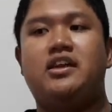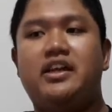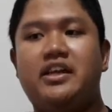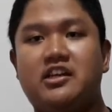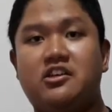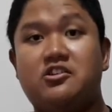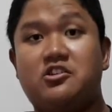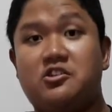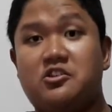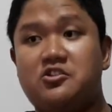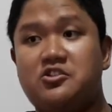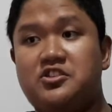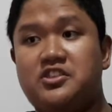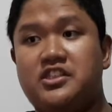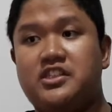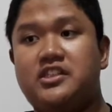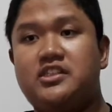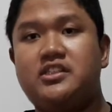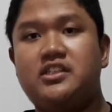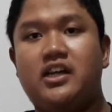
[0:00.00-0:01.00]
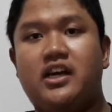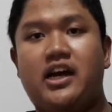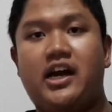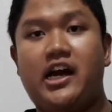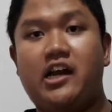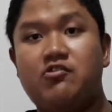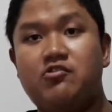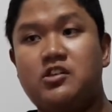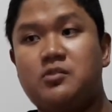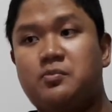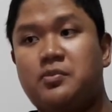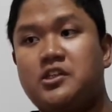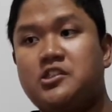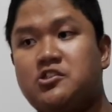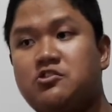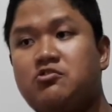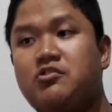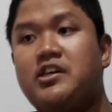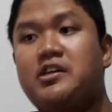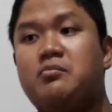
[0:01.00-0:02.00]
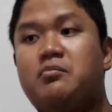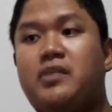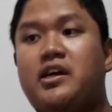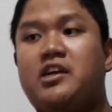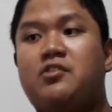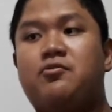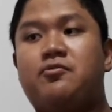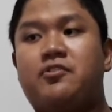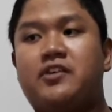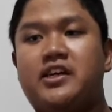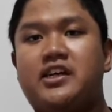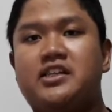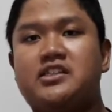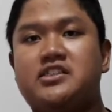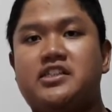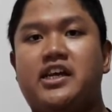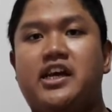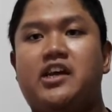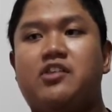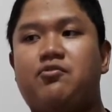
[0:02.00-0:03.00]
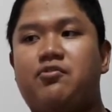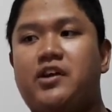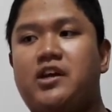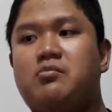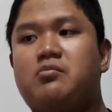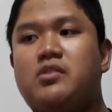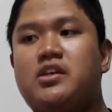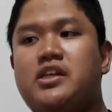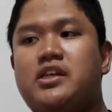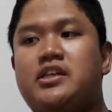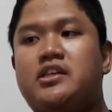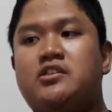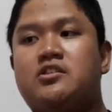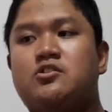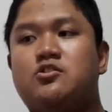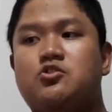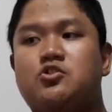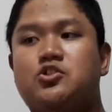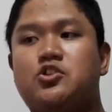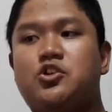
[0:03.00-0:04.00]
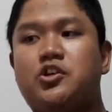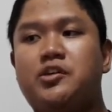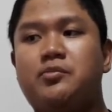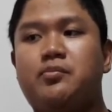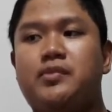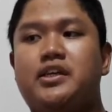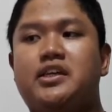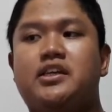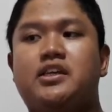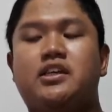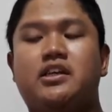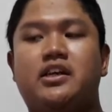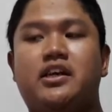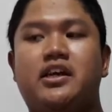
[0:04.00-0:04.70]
In conclusion, I will persuade my friends and family to join me,